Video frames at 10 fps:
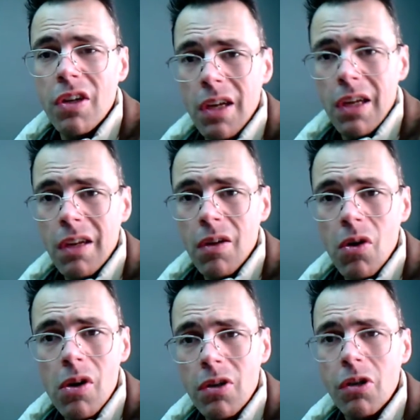They
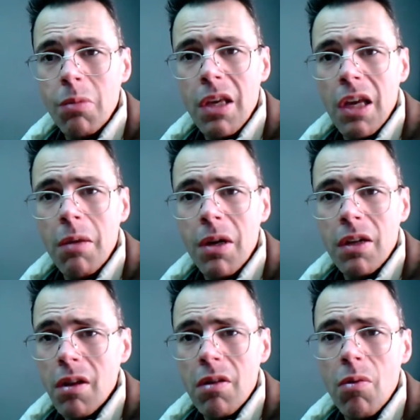also became
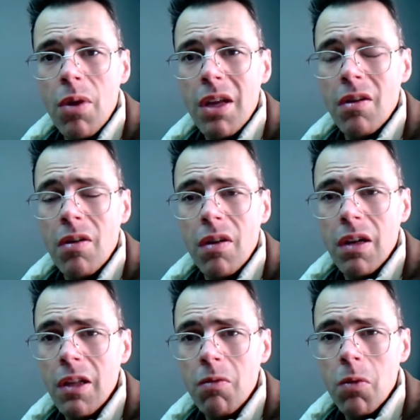under the radar.
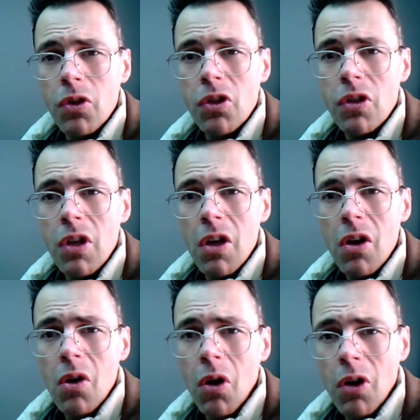It was
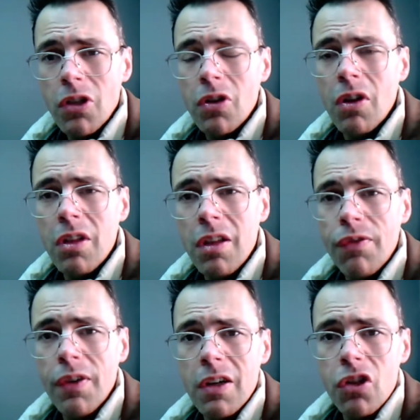also a
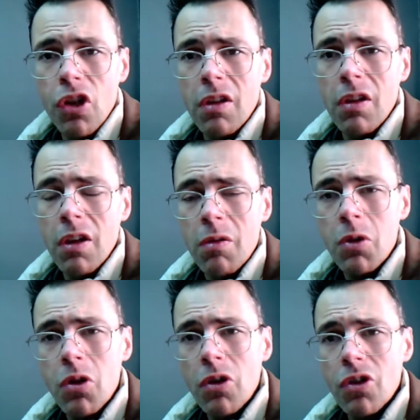different agenda.
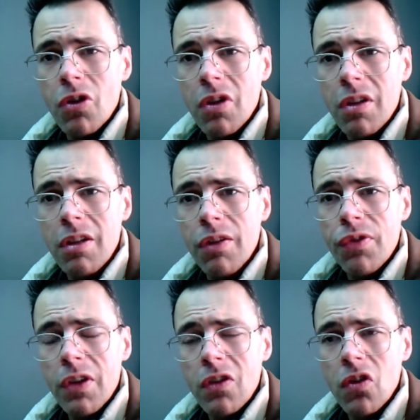It was also a
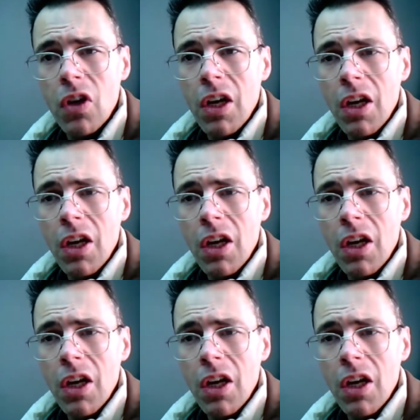different